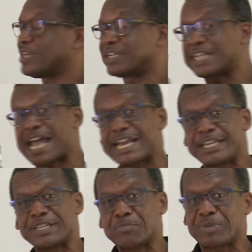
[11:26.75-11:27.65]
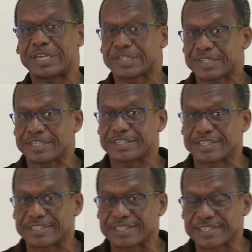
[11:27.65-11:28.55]
We're not adding the
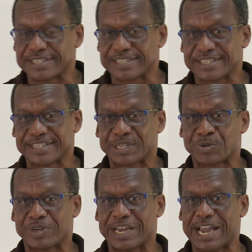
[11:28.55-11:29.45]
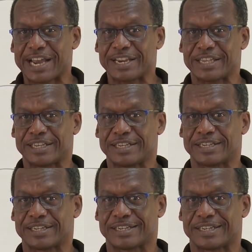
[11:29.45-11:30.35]
bases. We're adding
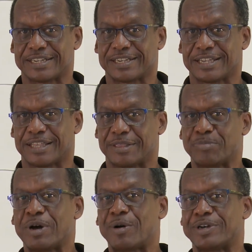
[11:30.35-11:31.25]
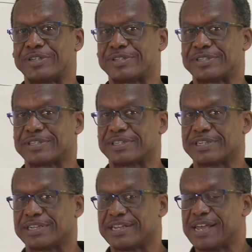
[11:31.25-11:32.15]
the powers.
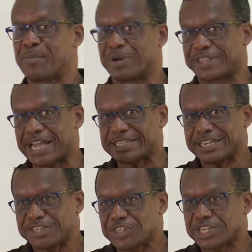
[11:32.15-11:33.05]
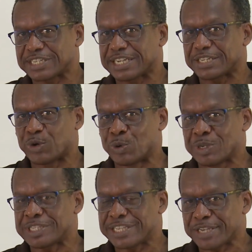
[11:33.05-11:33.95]
But that addition can
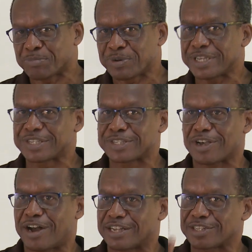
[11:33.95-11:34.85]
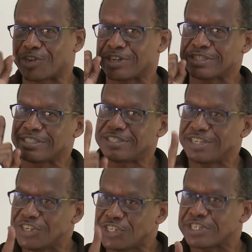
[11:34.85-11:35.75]
only take place on
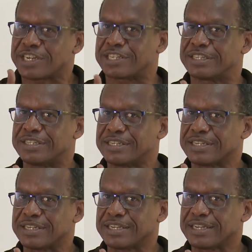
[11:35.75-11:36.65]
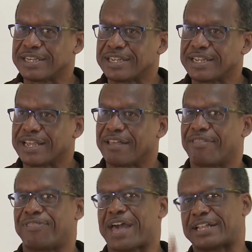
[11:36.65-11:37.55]
condition
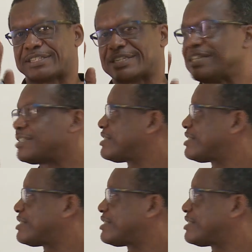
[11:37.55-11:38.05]
that